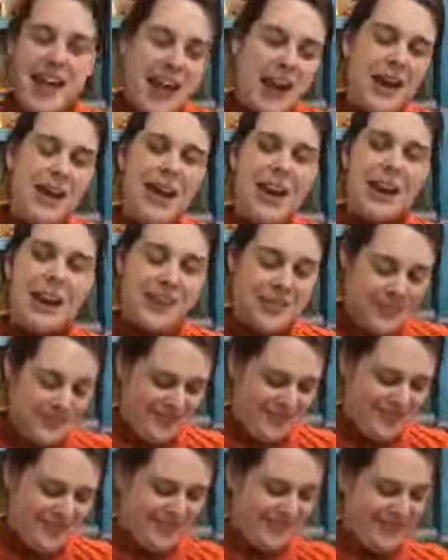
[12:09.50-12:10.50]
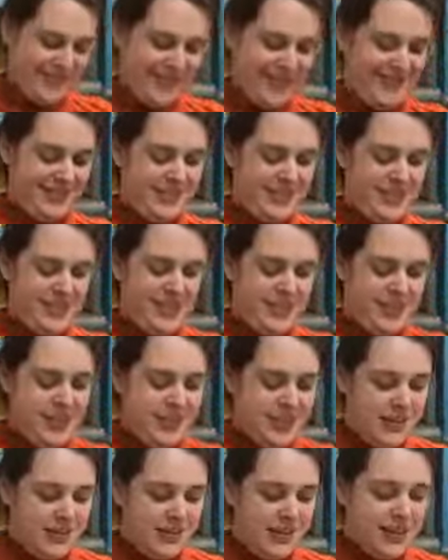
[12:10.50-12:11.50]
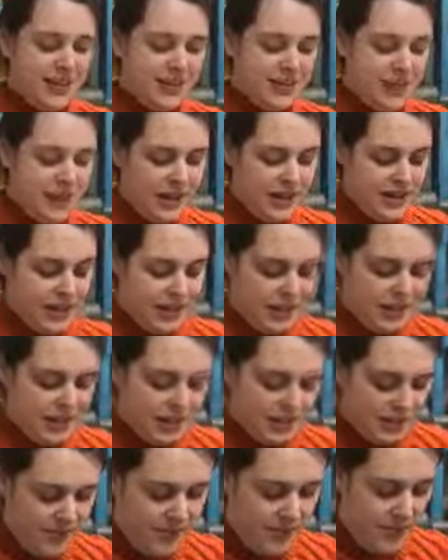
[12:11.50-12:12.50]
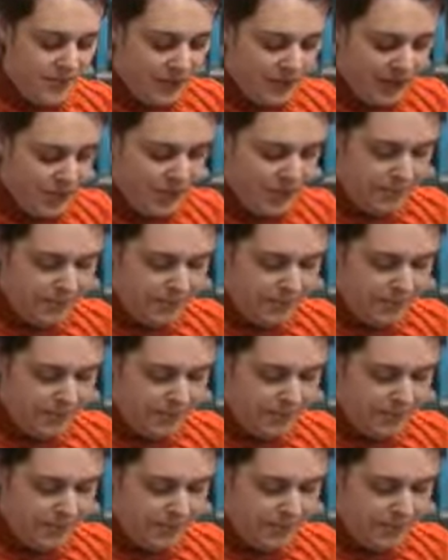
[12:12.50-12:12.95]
Hello. So that's your flip.